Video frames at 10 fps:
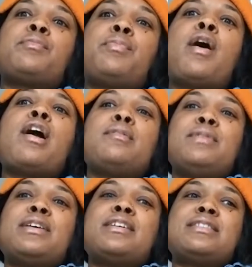part
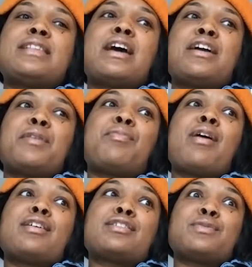because that's how your
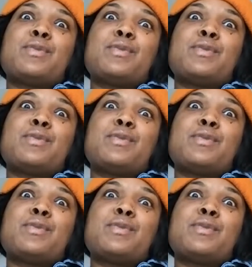products work.